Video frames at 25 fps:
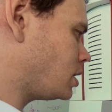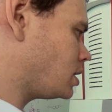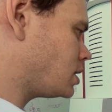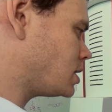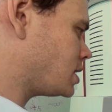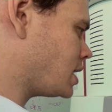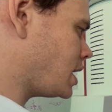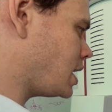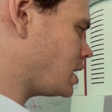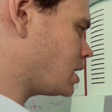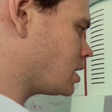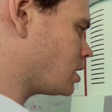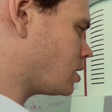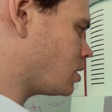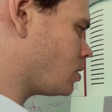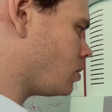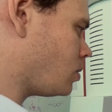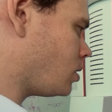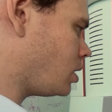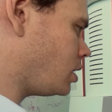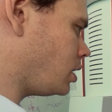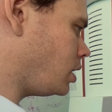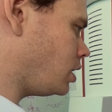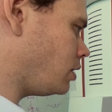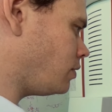take
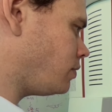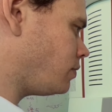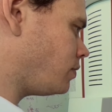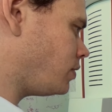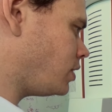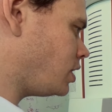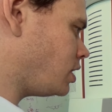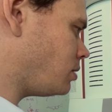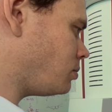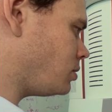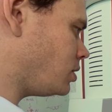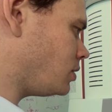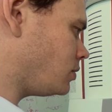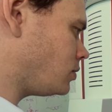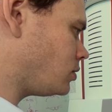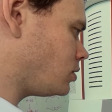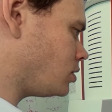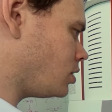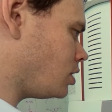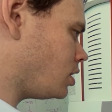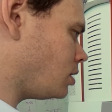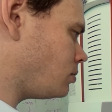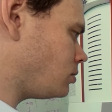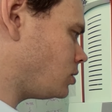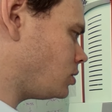quite a fair bit of
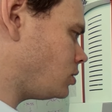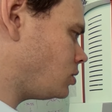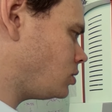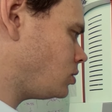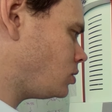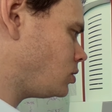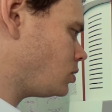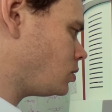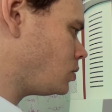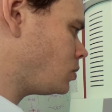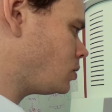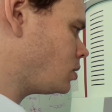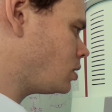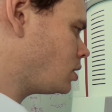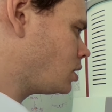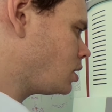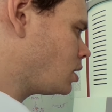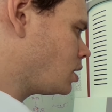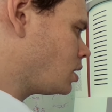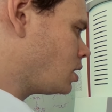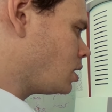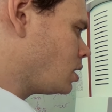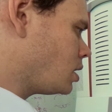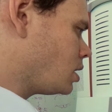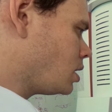time to do.
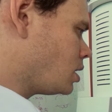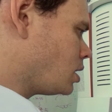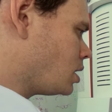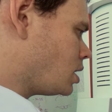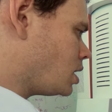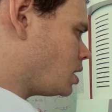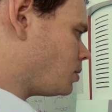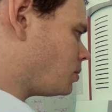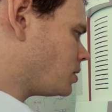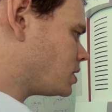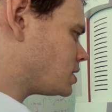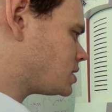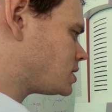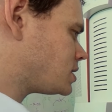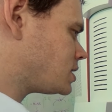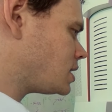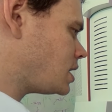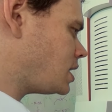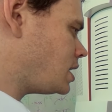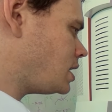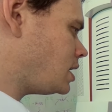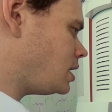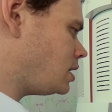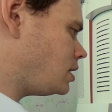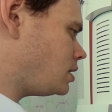And we can
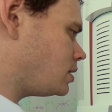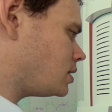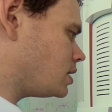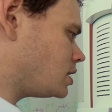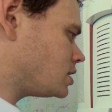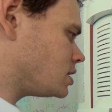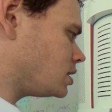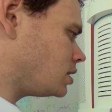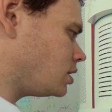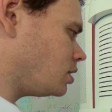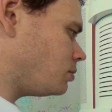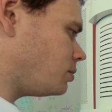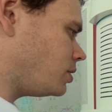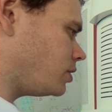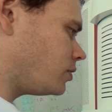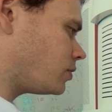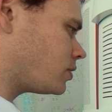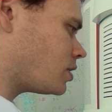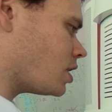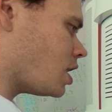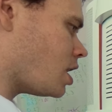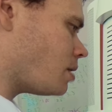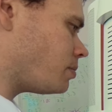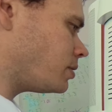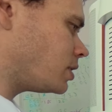see there's a little bit of
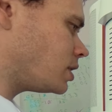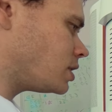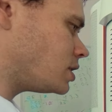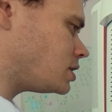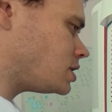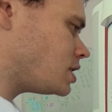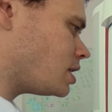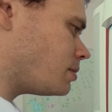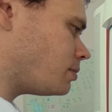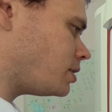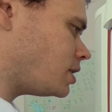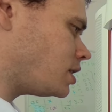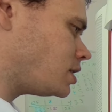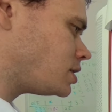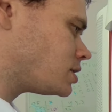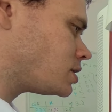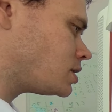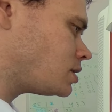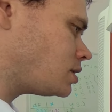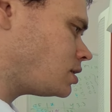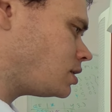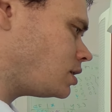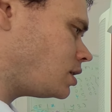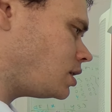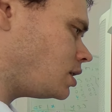carbon
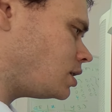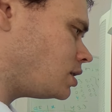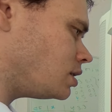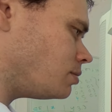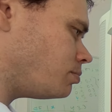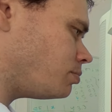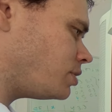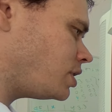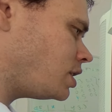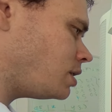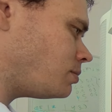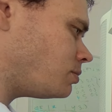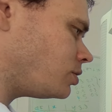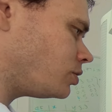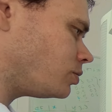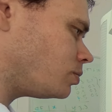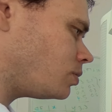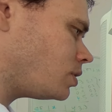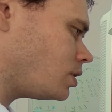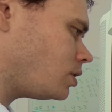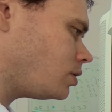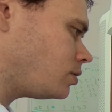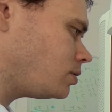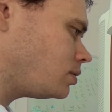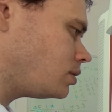contamination in the beam as
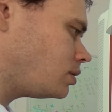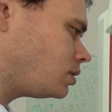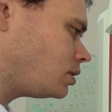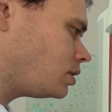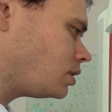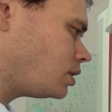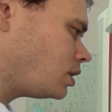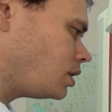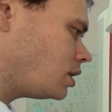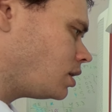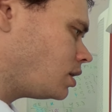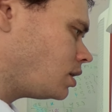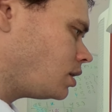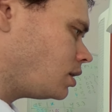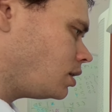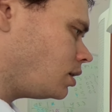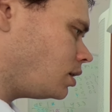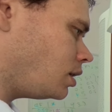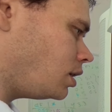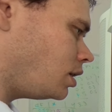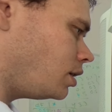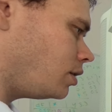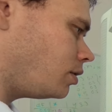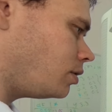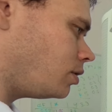well,
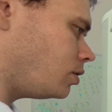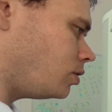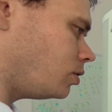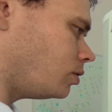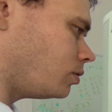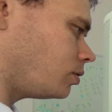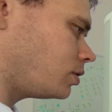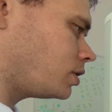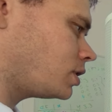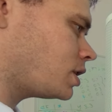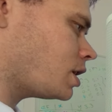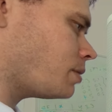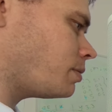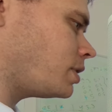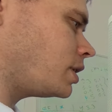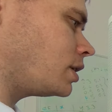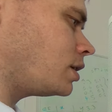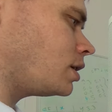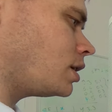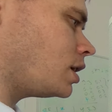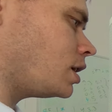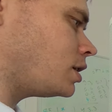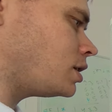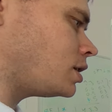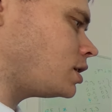or coming
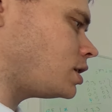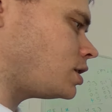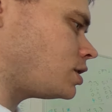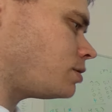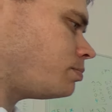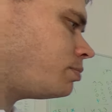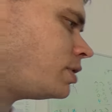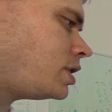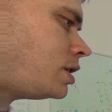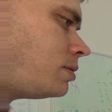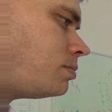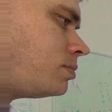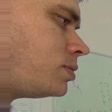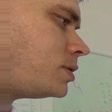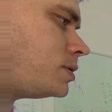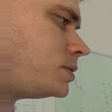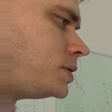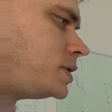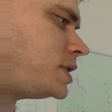underneath the beam, because